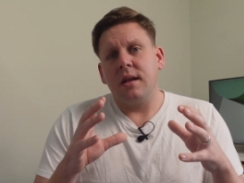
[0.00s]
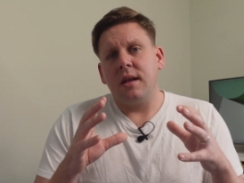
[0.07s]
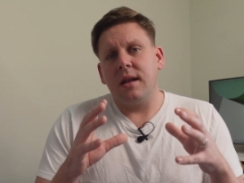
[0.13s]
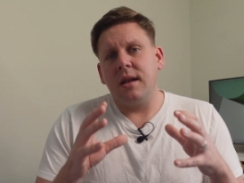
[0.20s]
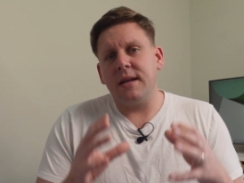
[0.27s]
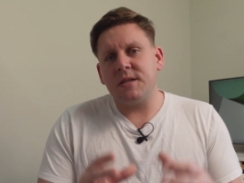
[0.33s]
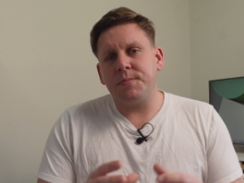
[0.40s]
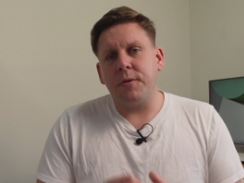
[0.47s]

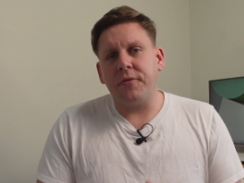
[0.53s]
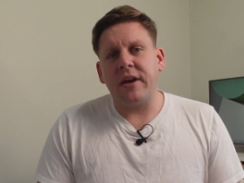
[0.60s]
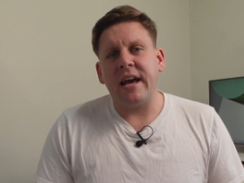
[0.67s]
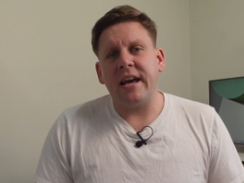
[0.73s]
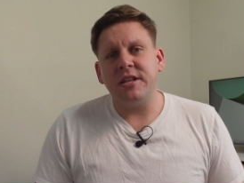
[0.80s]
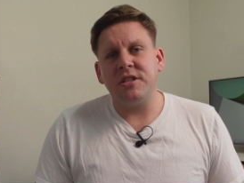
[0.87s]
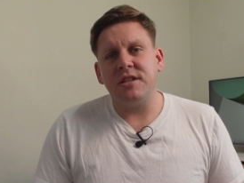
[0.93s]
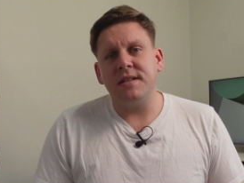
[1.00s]
let's put the
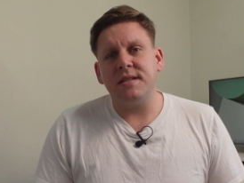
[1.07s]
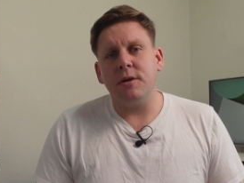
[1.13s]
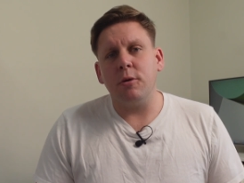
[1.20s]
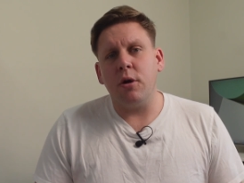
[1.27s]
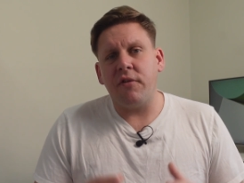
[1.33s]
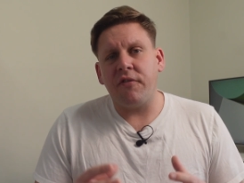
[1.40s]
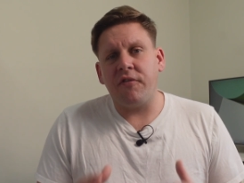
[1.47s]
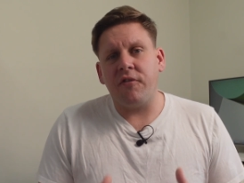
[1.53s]
HD
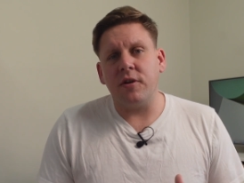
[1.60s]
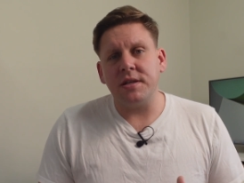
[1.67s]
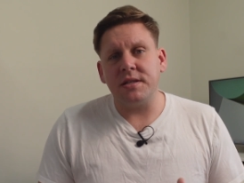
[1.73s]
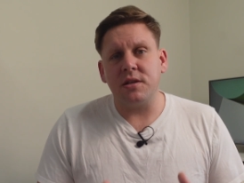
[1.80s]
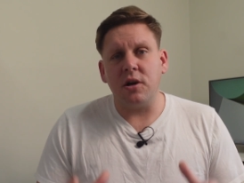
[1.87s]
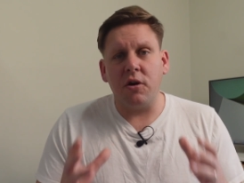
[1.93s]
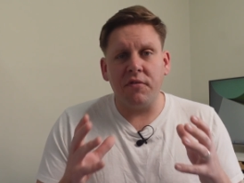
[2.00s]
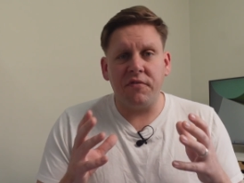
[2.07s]
Zero
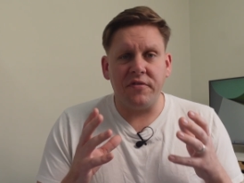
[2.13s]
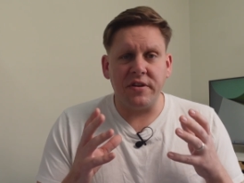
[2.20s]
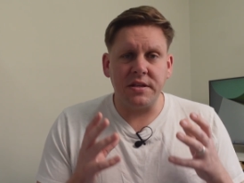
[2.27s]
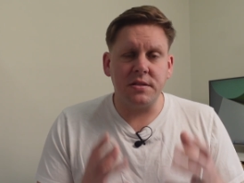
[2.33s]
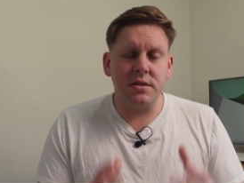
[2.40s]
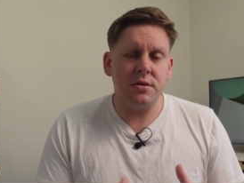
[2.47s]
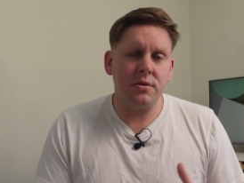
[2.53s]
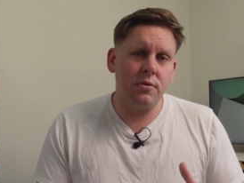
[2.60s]
Freestyle
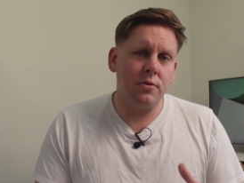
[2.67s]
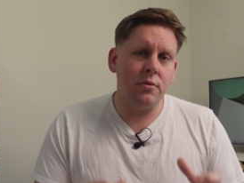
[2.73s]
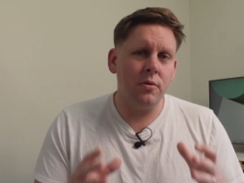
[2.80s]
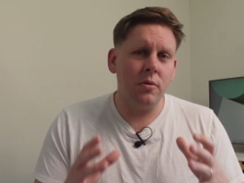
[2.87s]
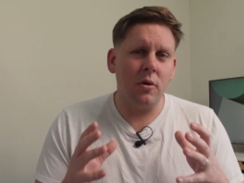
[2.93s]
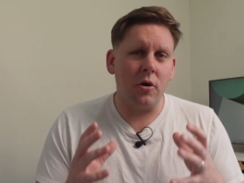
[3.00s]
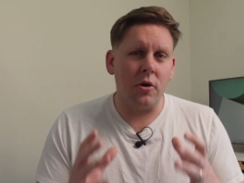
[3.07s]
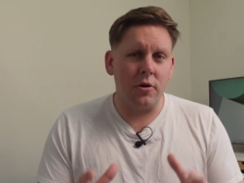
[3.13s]
V2
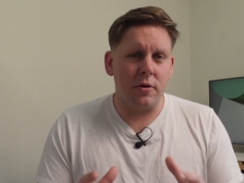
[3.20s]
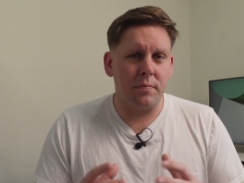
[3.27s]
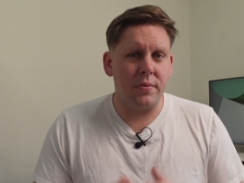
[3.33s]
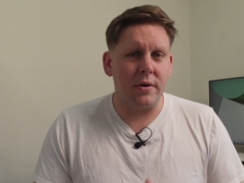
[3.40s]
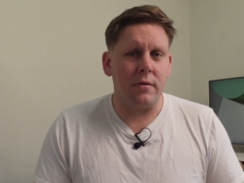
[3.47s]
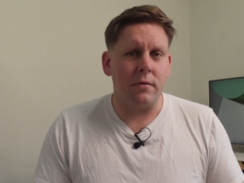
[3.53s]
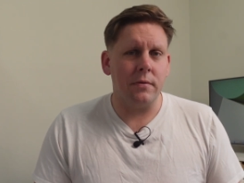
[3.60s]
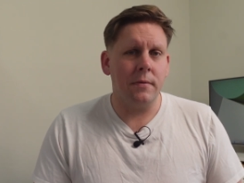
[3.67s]
on a
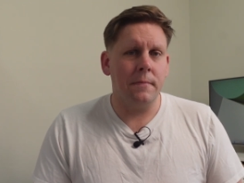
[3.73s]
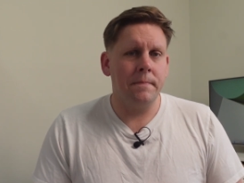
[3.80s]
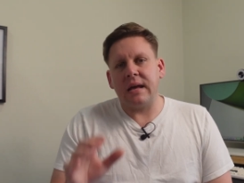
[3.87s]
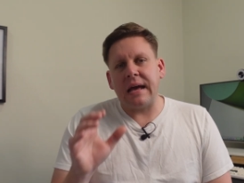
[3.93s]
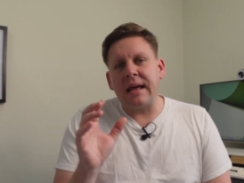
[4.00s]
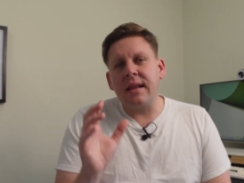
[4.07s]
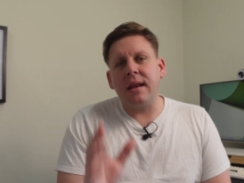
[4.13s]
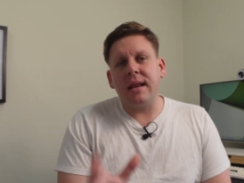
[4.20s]
build.
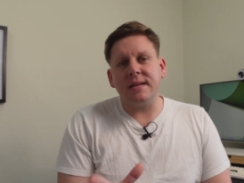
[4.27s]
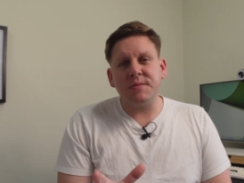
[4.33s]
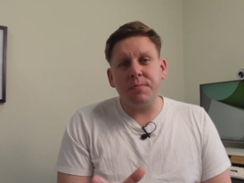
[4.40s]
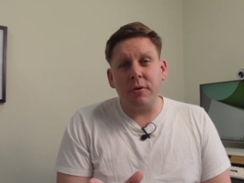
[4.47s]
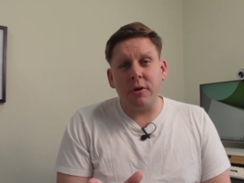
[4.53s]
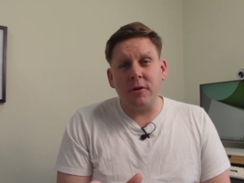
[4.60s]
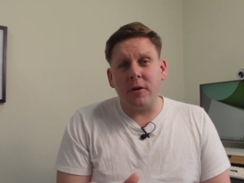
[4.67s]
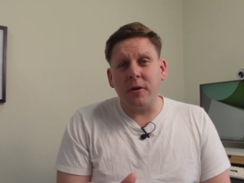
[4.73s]
And let's
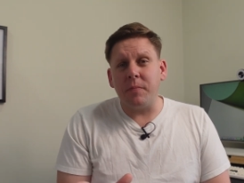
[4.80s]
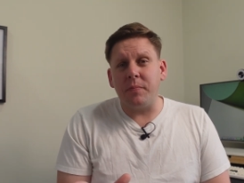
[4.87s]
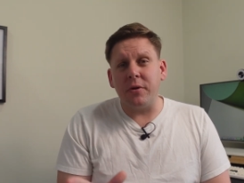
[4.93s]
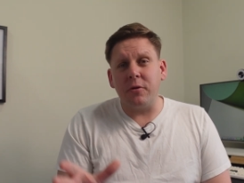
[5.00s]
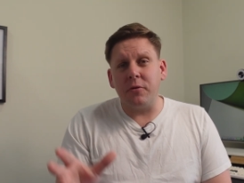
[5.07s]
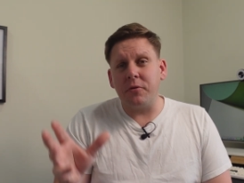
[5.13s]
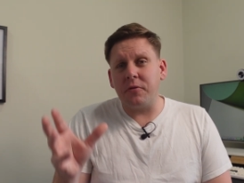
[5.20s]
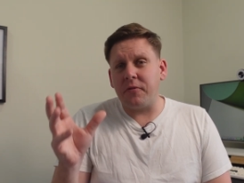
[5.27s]
put it on a
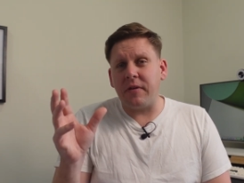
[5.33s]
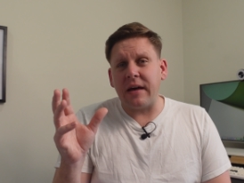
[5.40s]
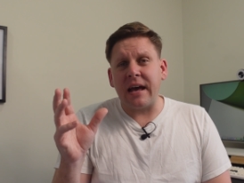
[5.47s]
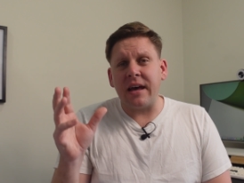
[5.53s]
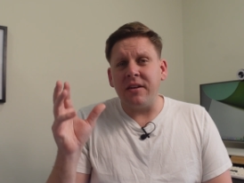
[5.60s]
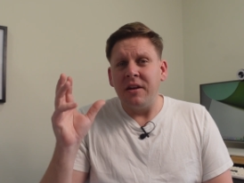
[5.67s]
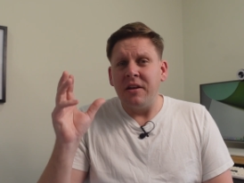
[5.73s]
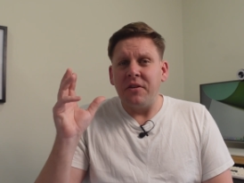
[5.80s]
build
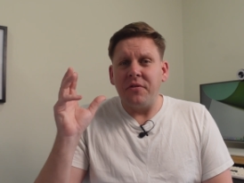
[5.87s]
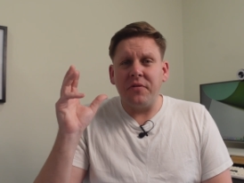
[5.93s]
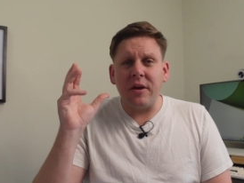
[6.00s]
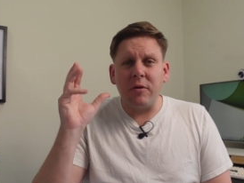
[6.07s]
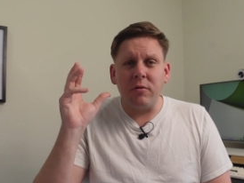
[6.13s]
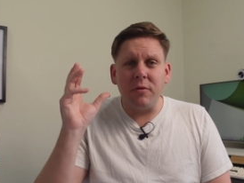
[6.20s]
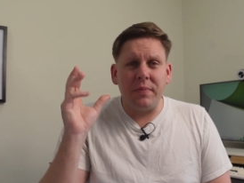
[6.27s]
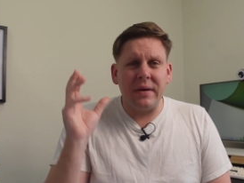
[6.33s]
that
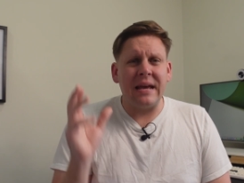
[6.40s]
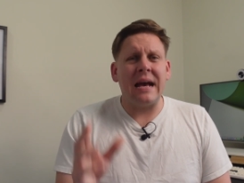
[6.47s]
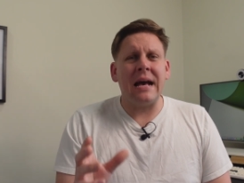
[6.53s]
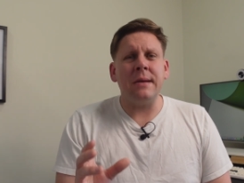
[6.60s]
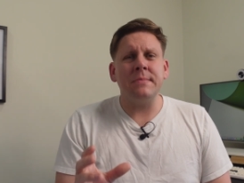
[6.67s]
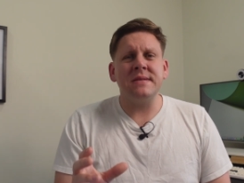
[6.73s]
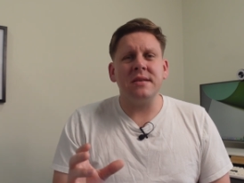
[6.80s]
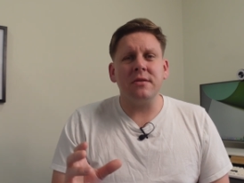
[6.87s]
there would be
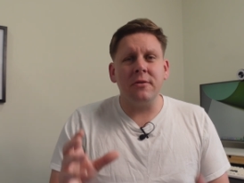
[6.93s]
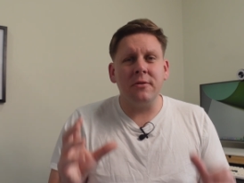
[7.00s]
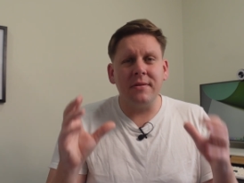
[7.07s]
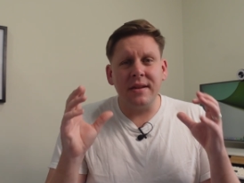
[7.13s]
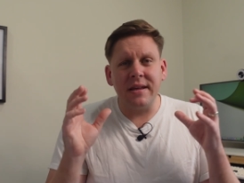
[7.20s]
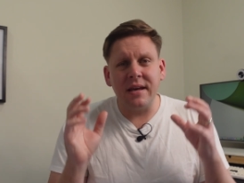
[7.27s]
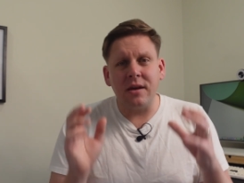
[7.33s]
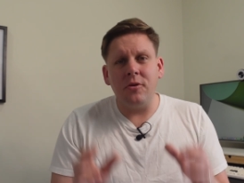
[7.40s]

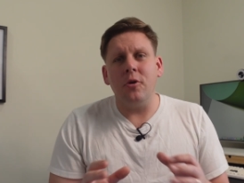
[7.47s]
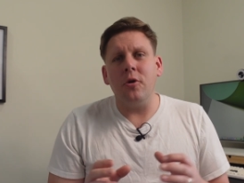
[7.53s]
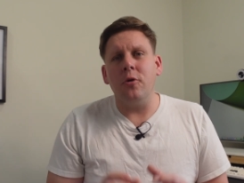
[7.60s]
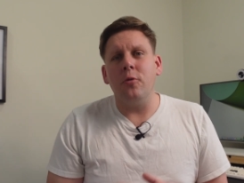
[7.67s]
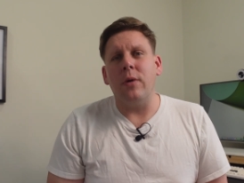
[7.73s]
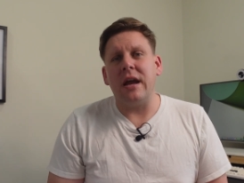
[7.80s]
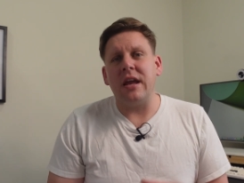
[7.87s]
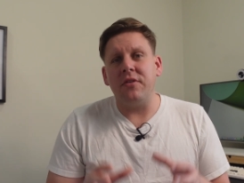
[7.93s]
absolutely
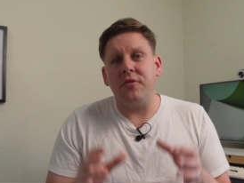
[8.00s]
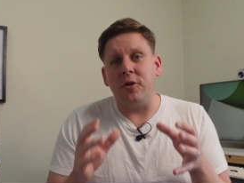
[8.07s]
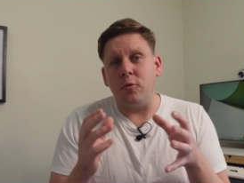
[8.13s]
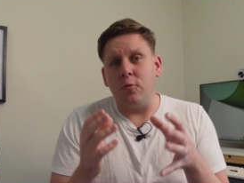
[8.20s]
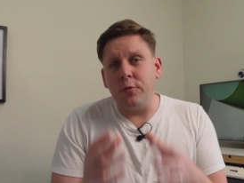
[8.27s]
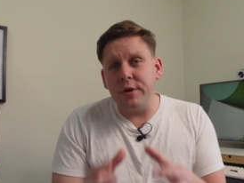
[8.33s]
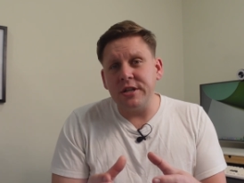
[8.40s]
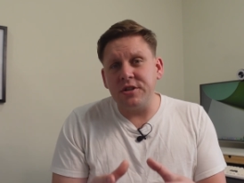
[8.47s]
no way the
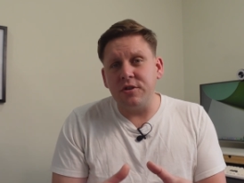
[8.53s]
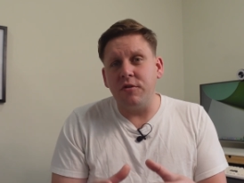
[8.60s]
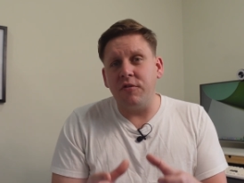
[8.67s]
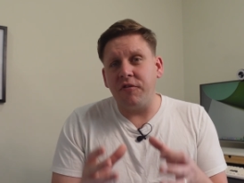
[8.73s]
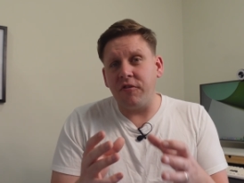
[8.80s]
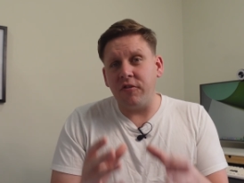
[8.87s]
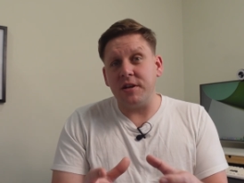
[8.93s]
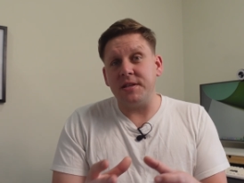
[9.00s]
original
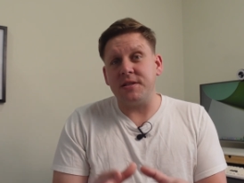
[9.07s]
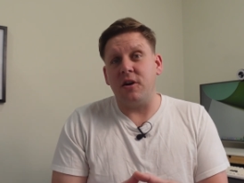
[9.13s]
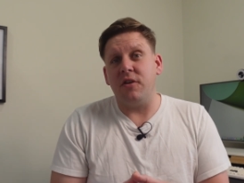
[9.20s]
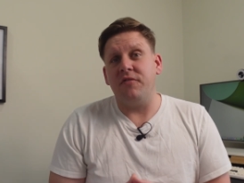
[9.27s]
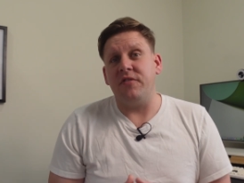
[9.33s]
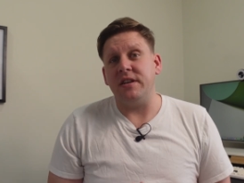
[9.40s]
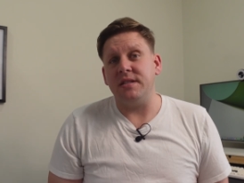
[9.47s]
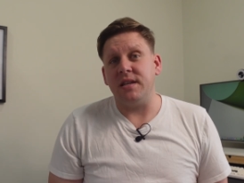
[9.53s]

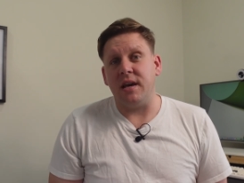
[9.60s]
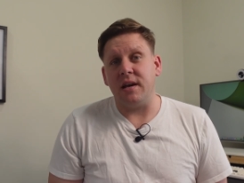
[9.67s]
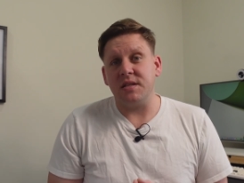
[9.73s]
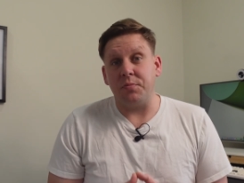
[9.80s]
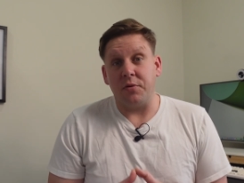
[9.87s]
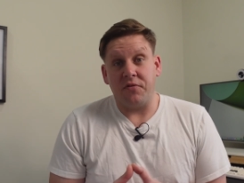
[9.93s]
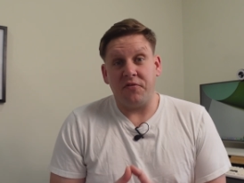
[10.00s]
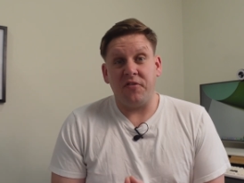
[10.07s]
Freestyle
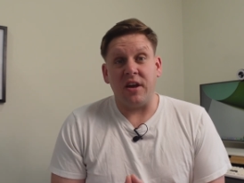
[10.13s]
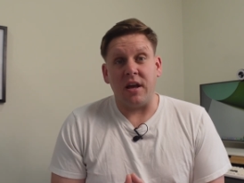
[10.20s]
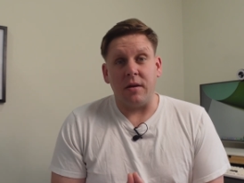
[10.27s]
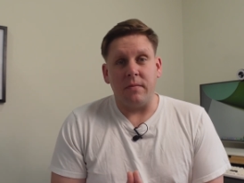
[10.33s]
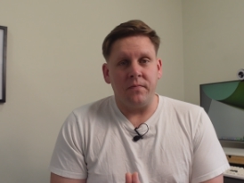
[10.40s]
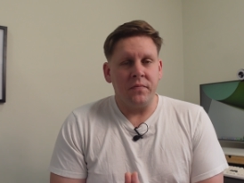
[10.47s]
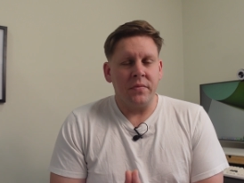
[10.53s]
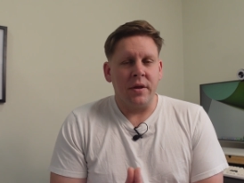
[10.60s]
VTX would fit.
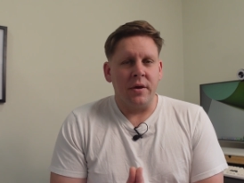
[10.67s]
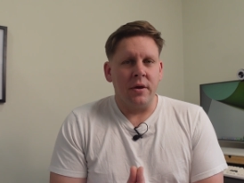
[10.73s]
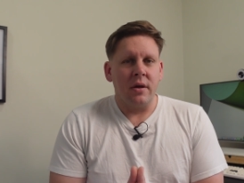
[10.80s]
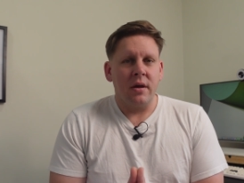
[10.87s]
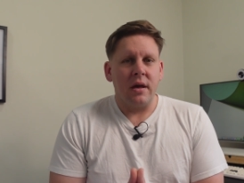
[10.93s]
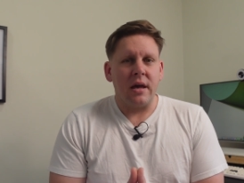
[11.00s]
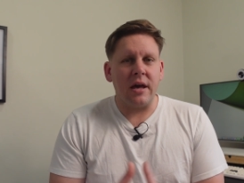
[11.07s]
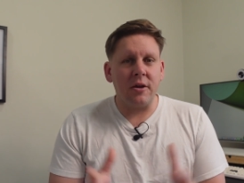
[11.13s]

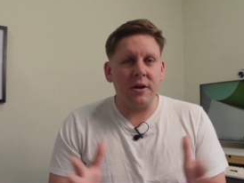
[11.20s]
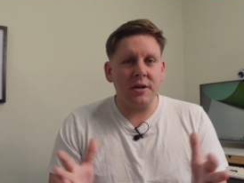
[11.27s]
And